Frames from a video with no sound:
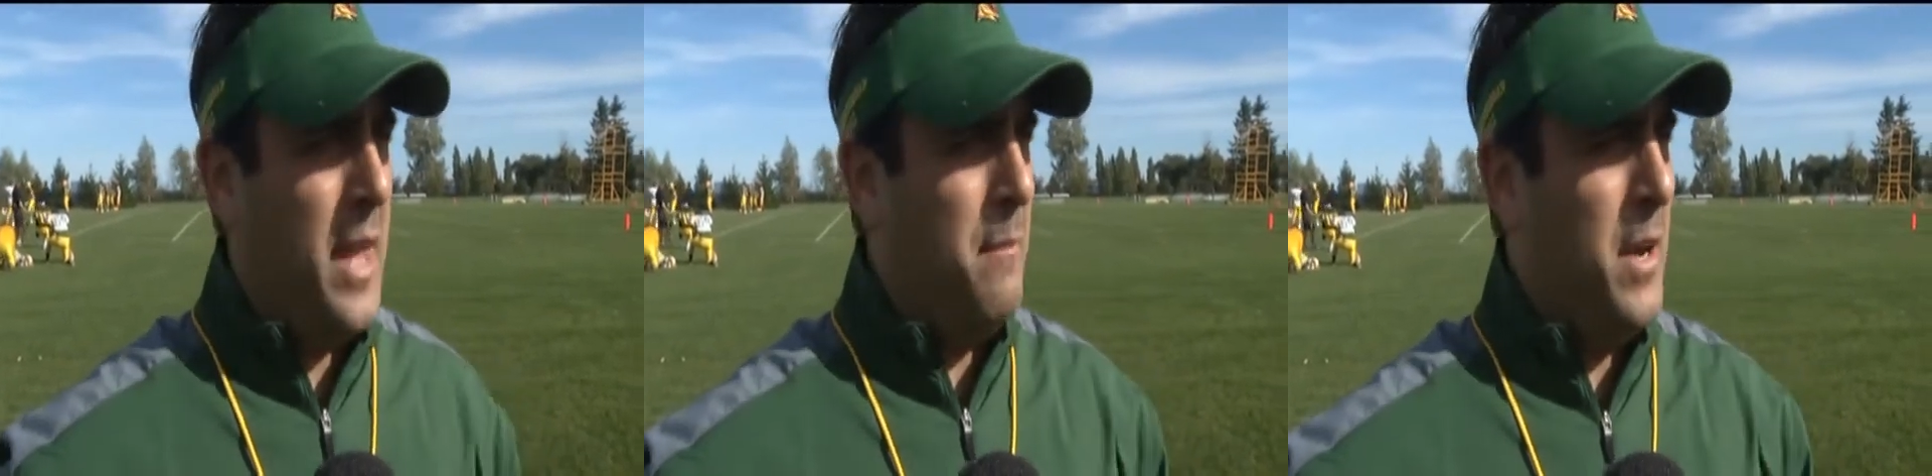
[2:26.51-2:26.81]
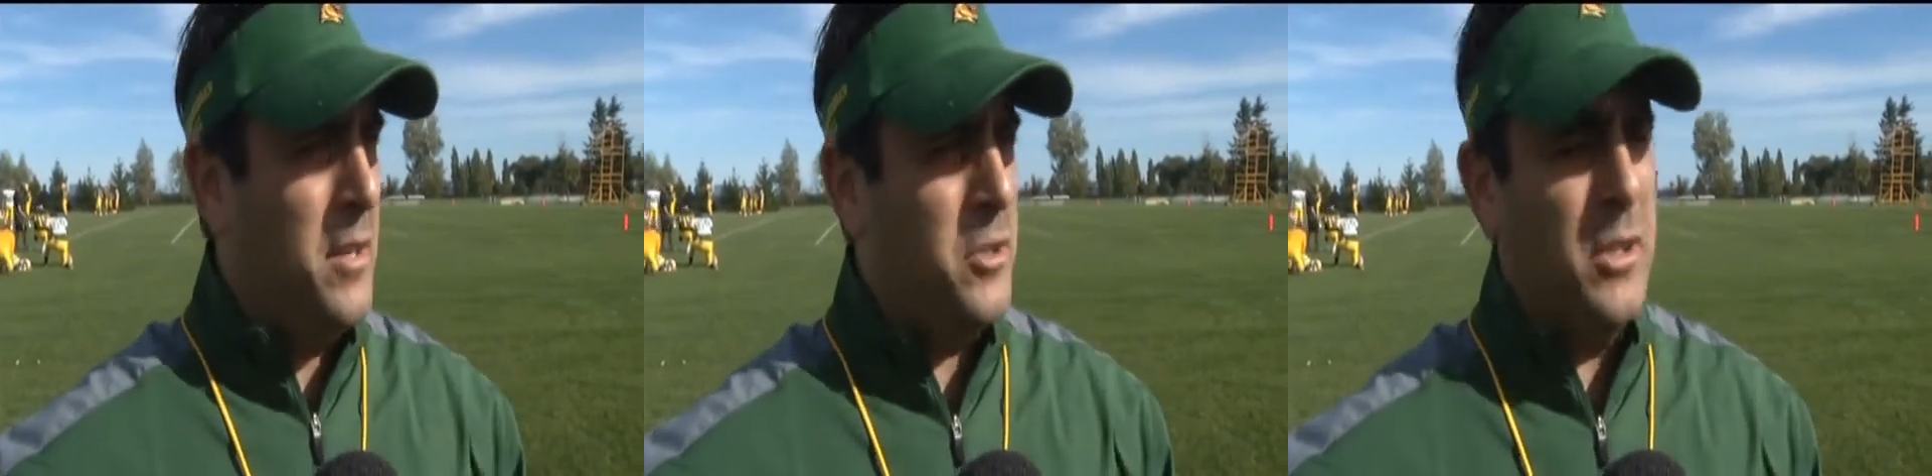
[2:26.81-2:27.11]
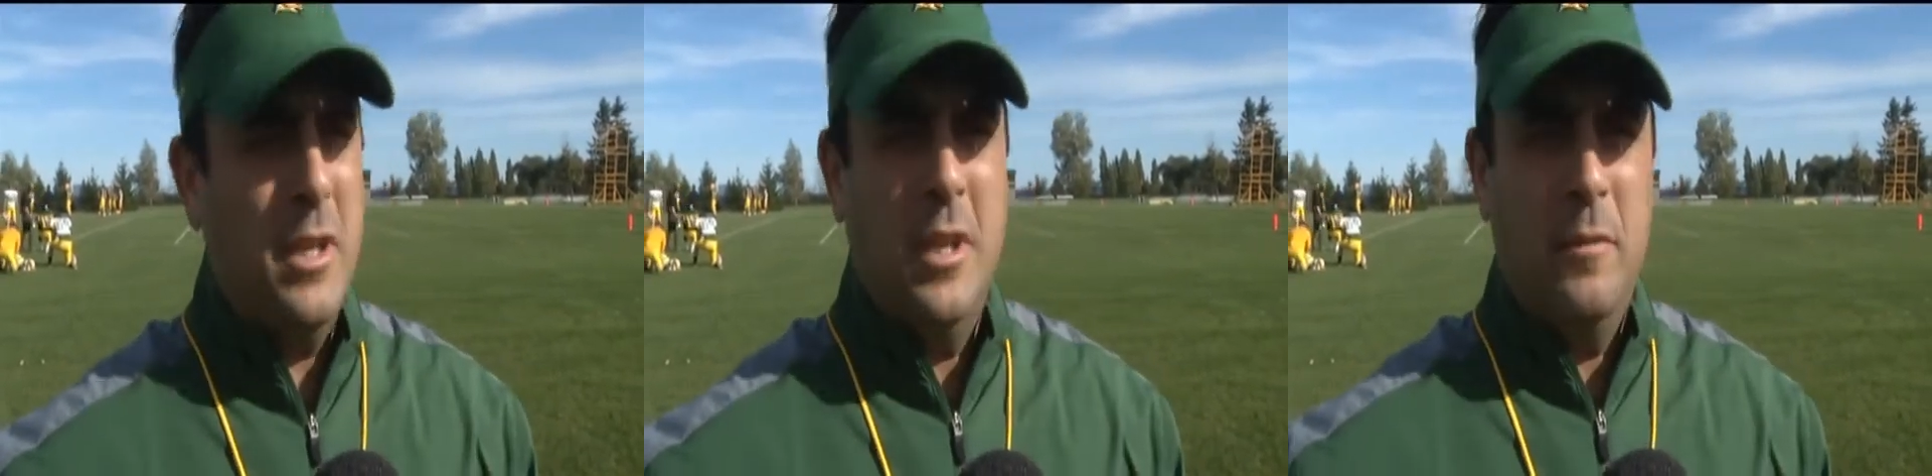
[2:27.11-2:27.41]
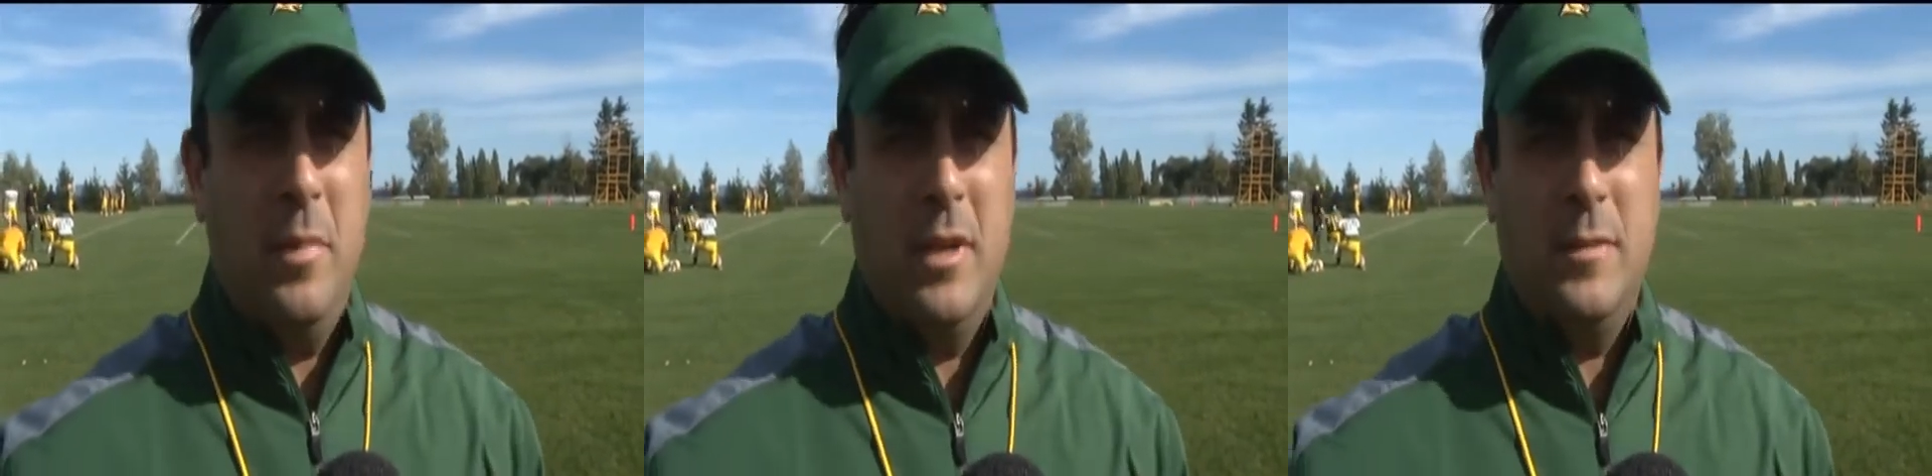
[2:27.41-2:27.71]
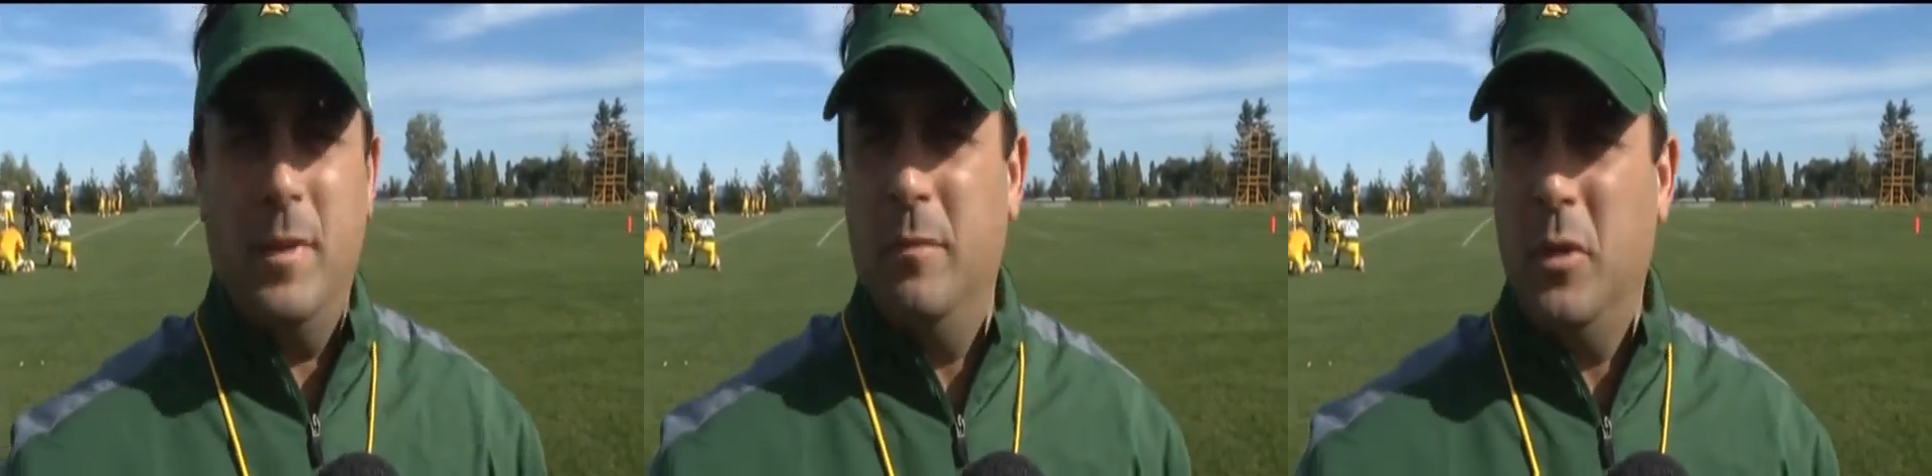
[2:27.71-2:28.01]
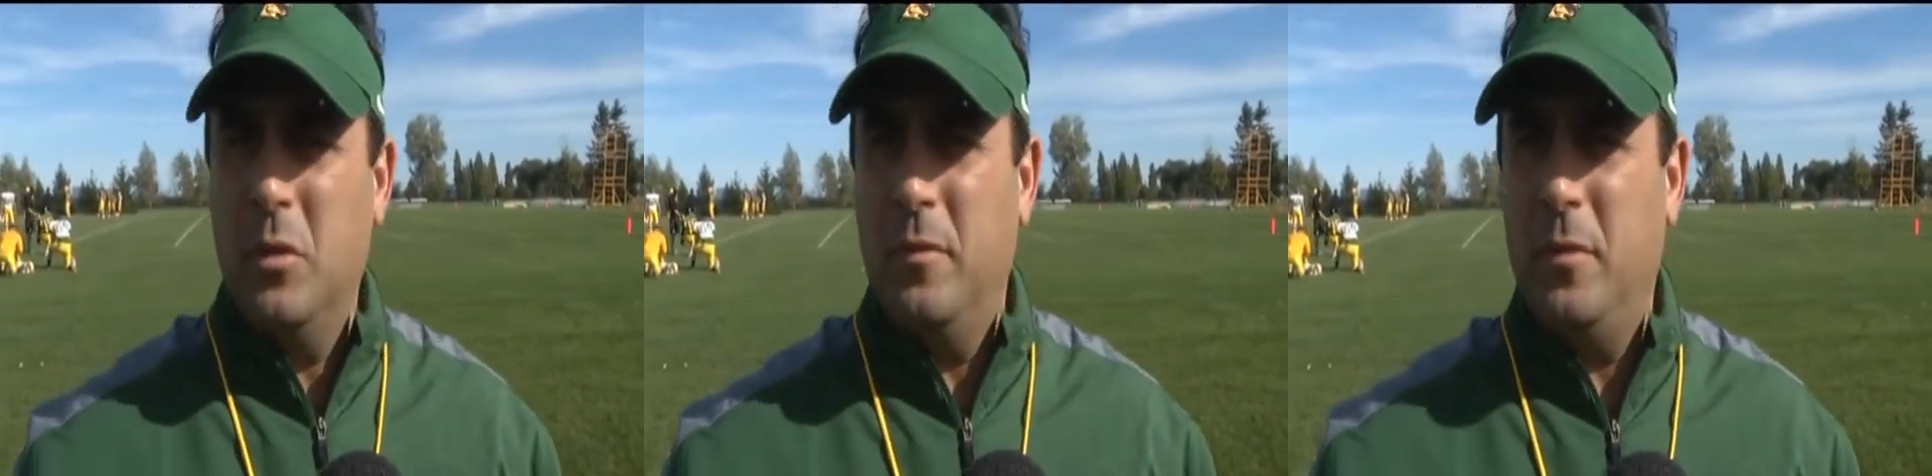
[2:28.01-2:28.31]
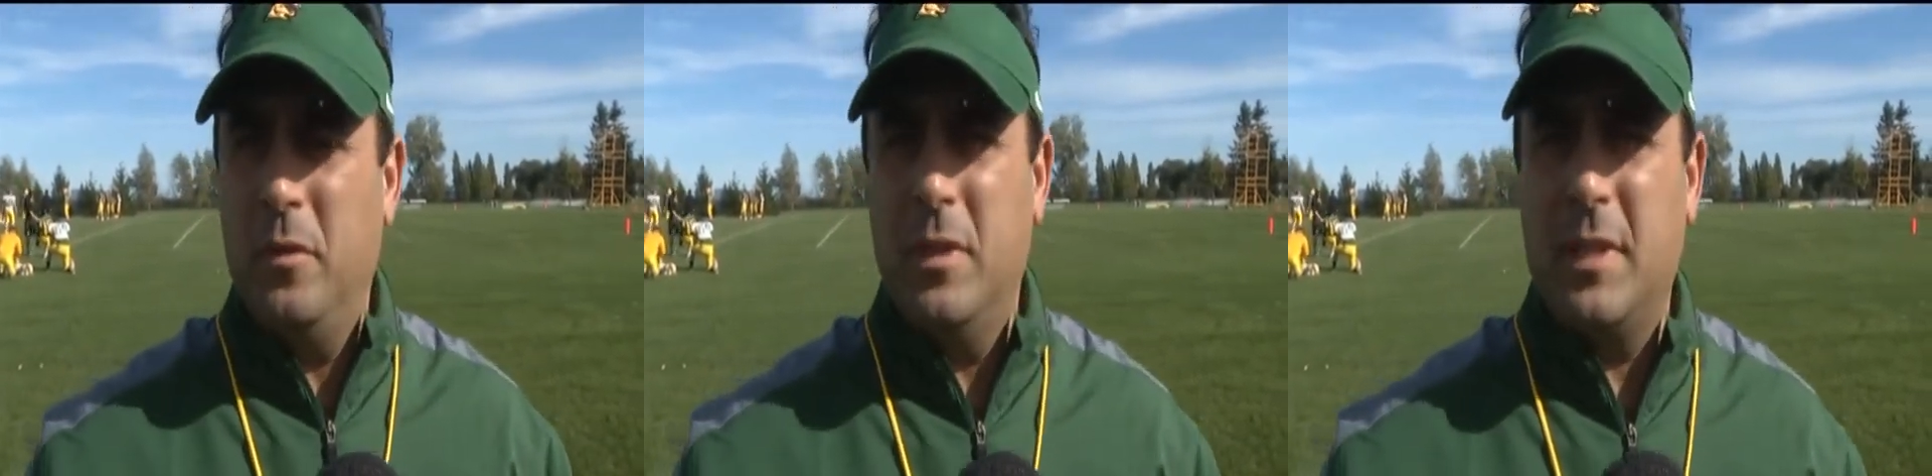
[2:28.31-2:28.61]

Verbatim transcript: that much, but it's been beautiful.